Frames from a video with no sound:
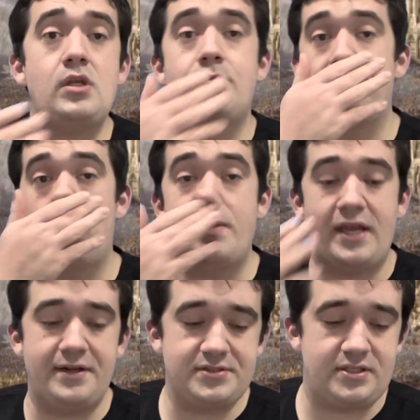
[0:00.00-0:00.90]
before we get
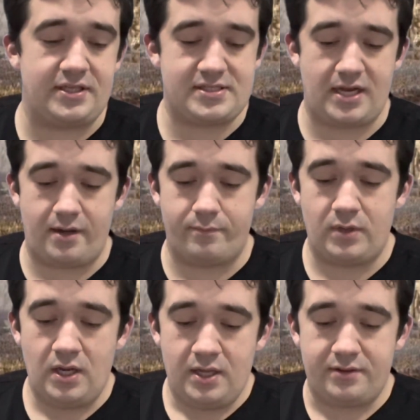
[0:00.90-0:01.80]
into this,
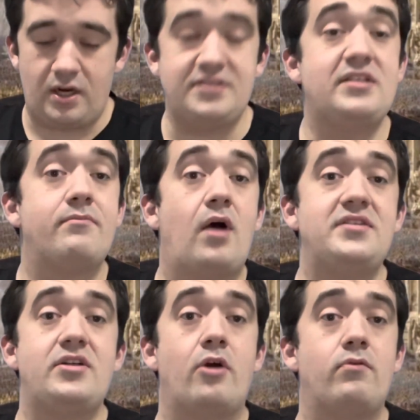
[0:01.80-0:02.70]
that I
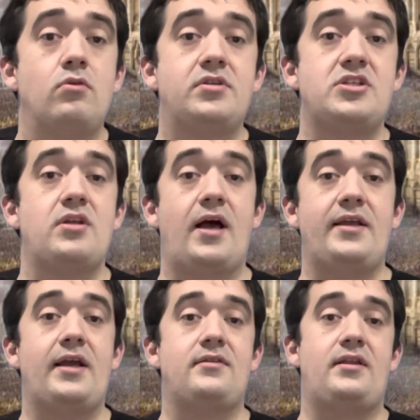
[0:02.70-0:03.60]
did overlook this
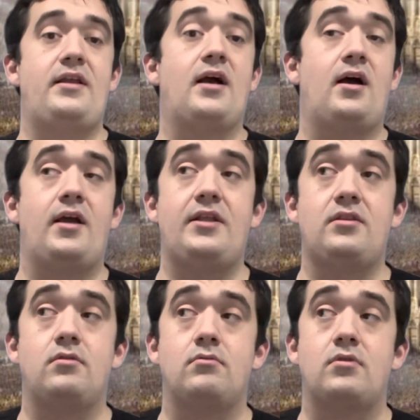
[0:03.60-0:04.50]

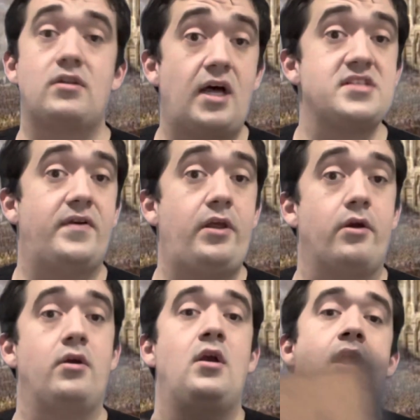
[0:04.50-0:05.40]
in the last video.
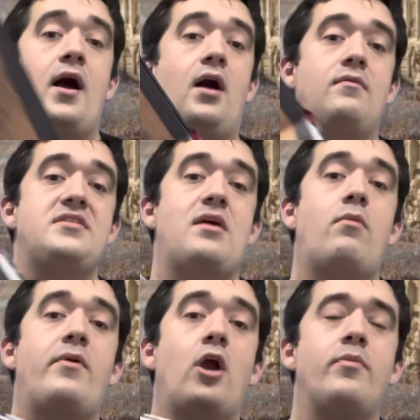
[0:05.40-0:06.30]
Is that when
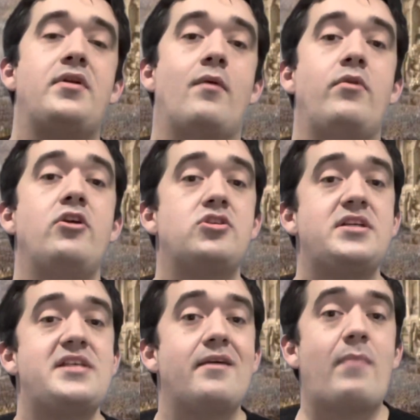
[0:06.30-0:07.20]
we open up, we usually
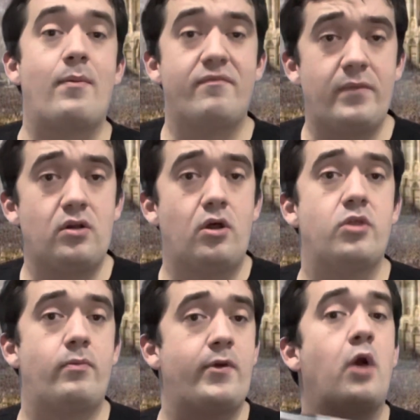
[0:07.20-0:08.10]
see a map of Middle Earth
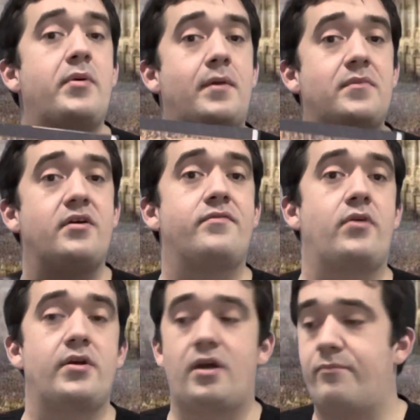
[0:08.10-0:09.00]
when we open up the
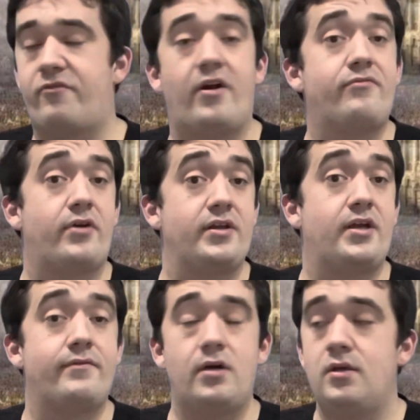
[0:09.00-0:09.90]
front
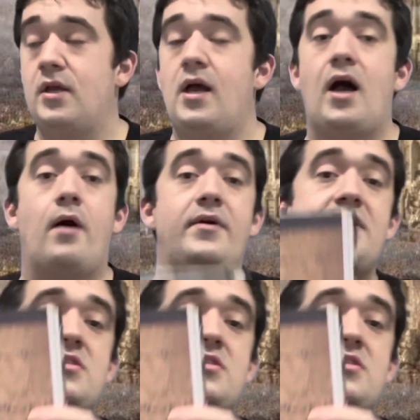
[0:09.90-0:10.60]
cover, and this